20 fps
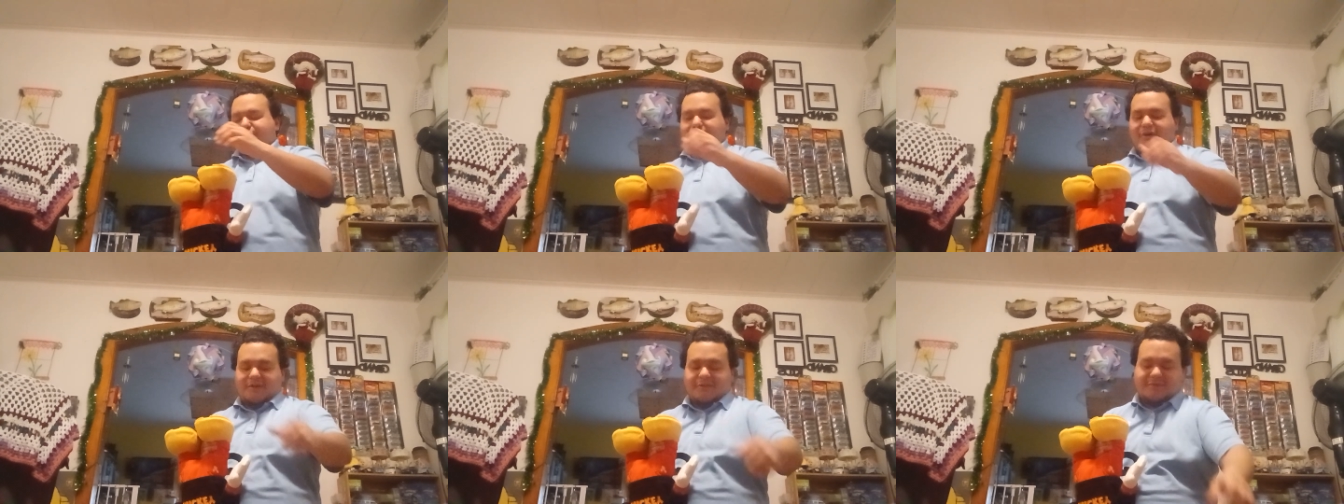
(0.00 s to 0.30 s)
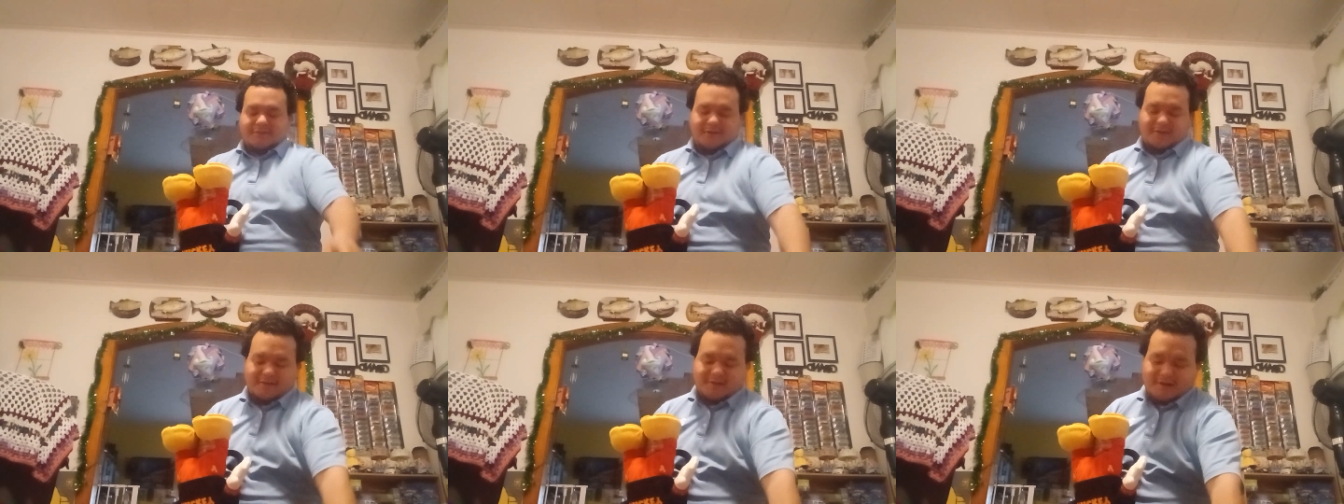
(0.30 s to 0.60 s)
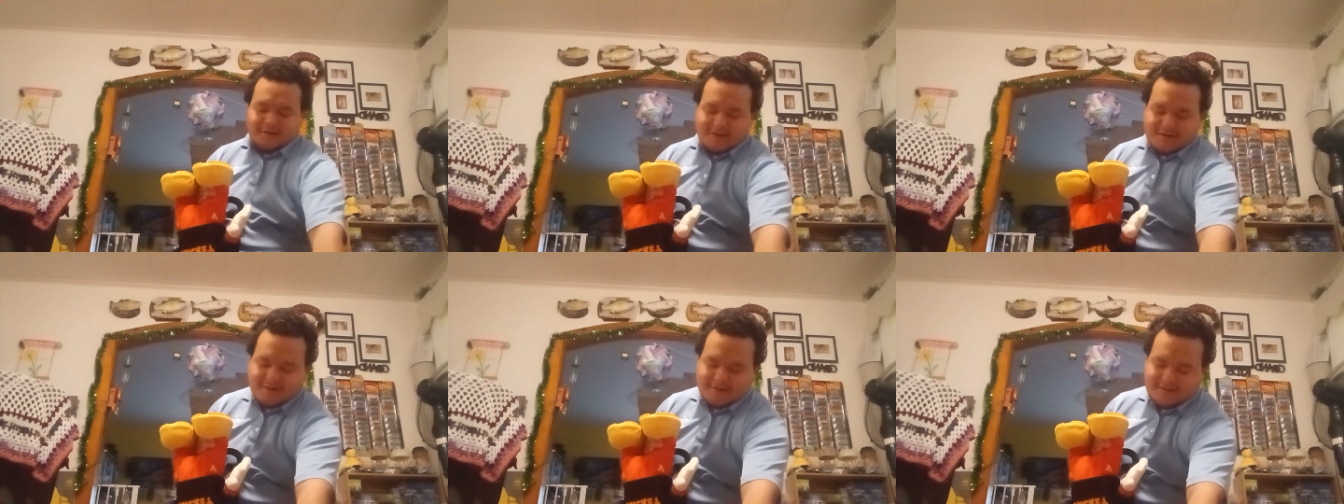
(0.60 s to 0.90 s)
busted.
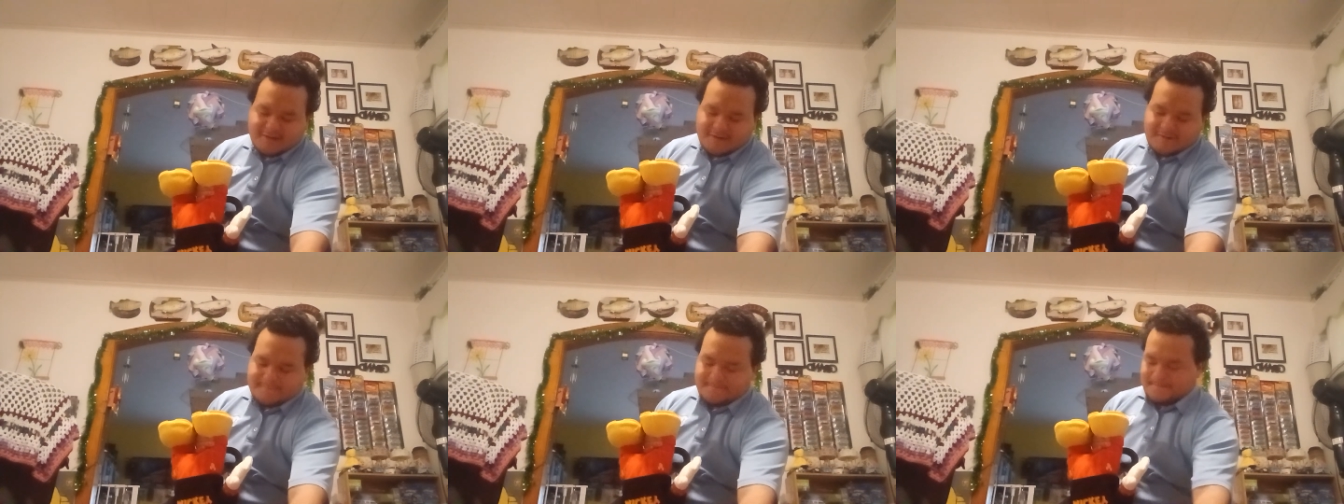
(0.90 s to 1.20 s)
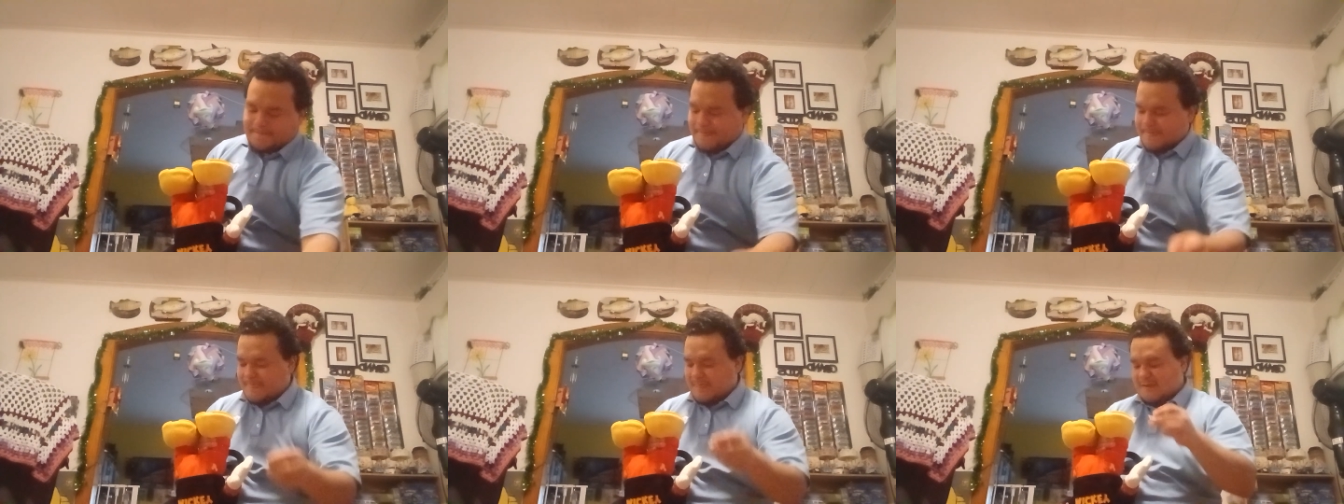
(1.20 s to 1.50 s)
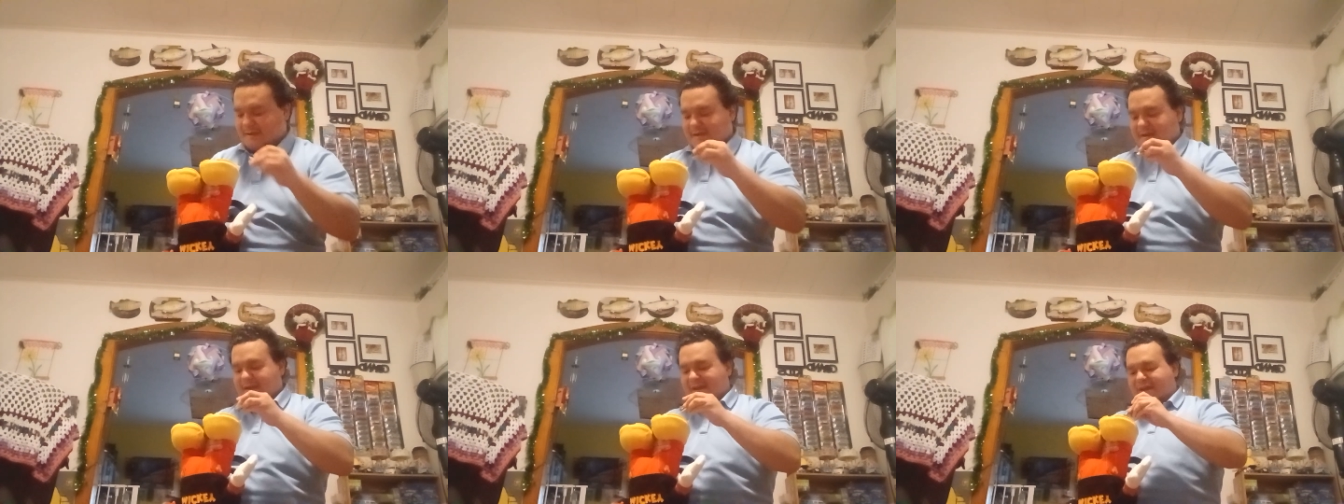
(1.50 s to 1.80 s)

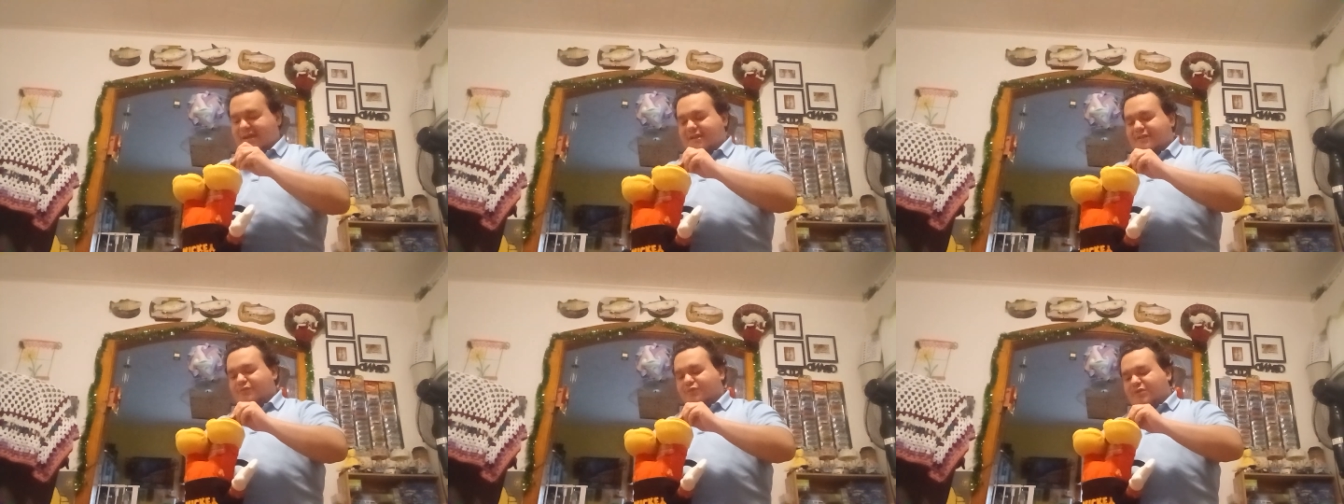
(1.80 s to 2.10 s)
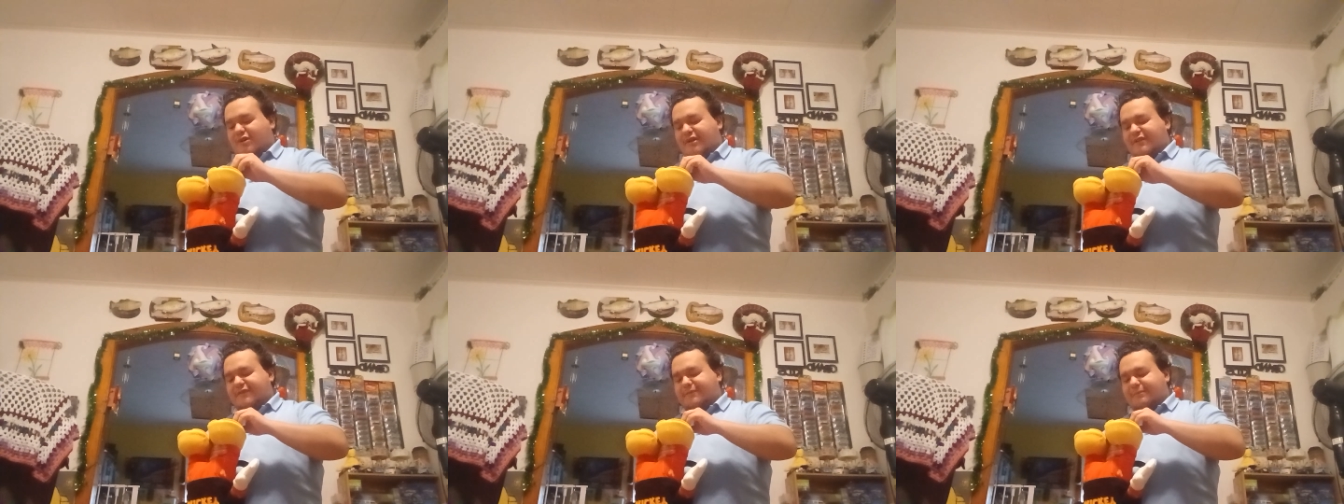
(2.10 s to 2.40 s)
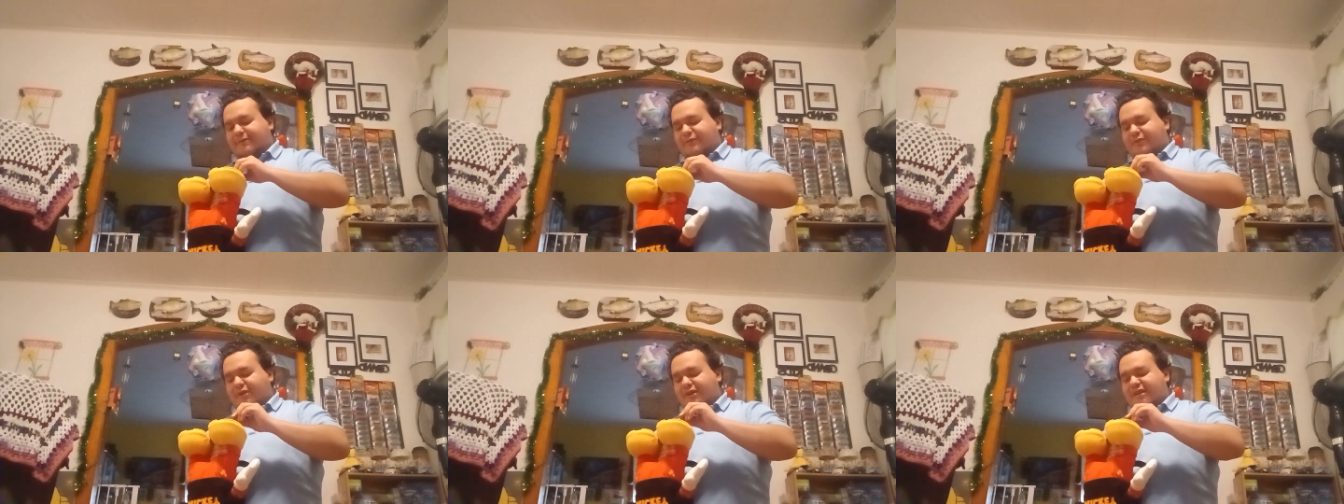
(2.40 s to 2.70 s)
And once
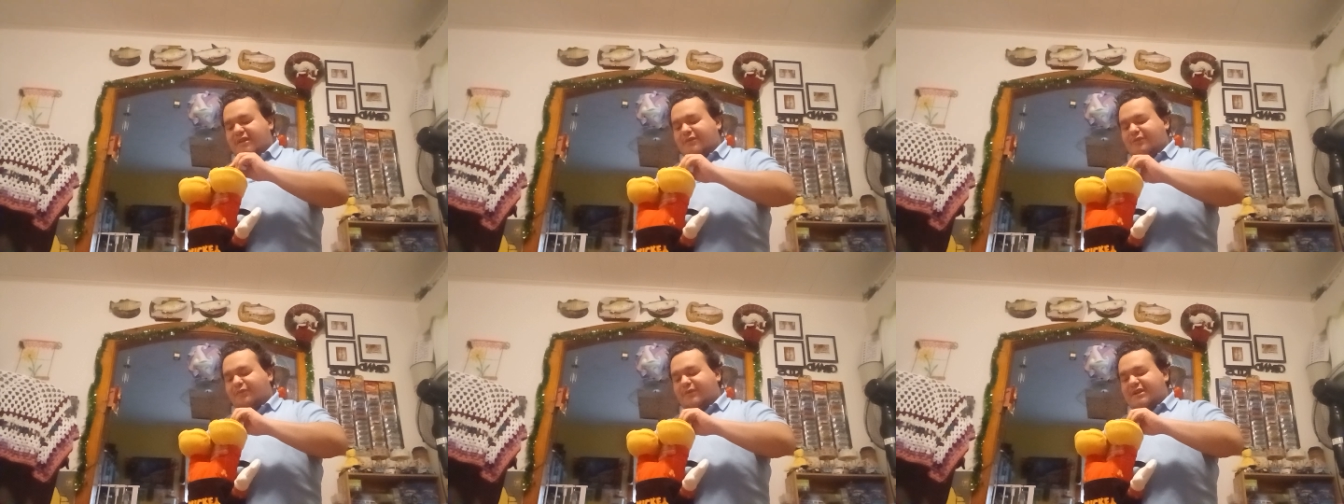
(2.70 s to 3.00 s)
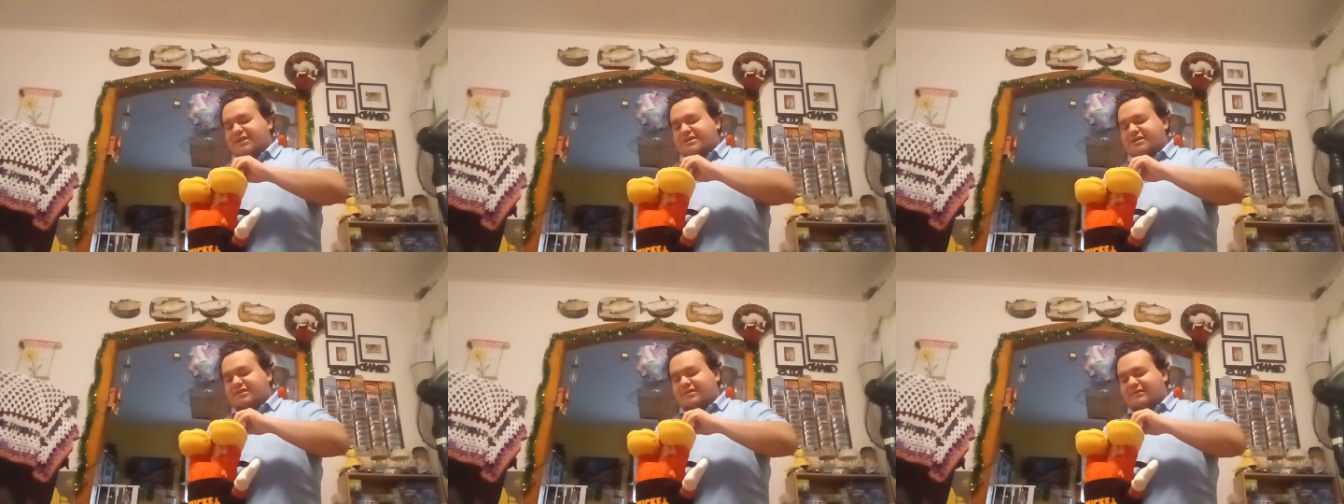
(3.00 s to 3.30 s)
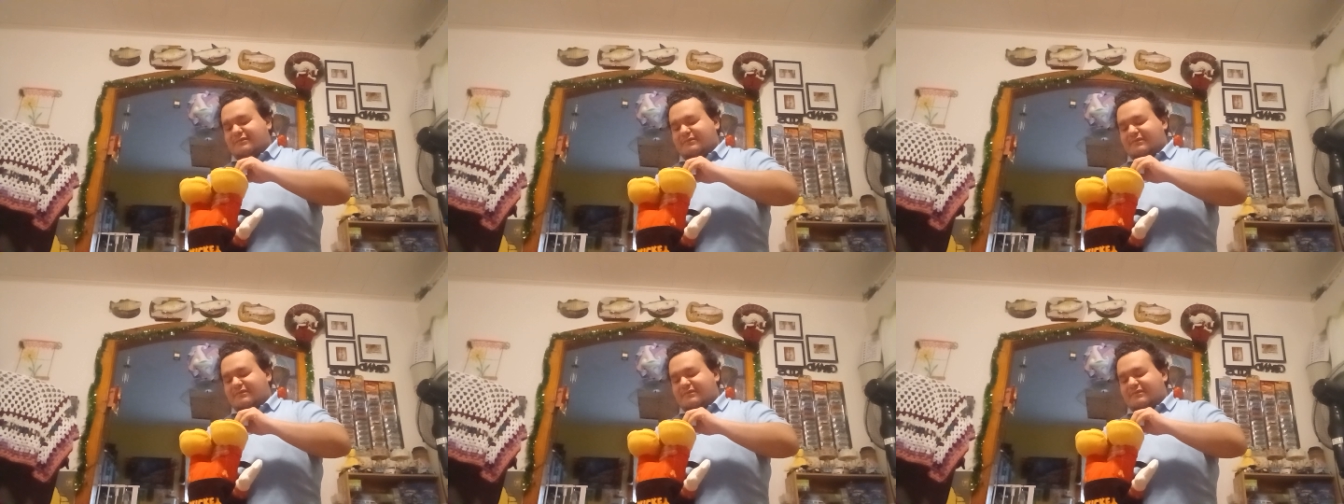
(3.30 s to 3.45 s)
before it can reach